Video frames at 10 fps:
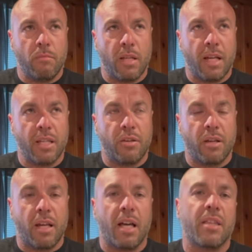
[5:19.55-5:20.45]
I guess you
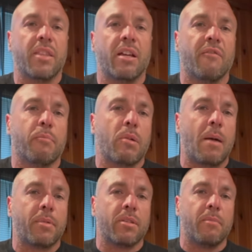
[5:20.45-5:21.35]
can kind of think of
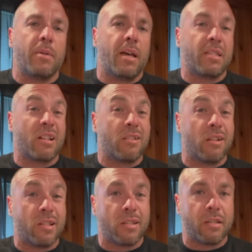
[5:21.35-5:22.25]
prop slip as a
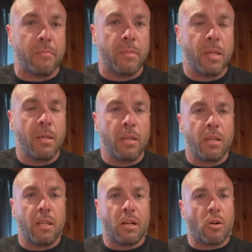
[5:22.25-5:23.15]
clutch slip
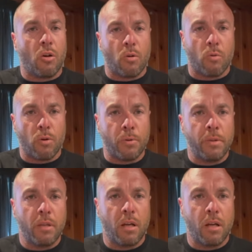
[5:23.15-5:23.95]
in a car world.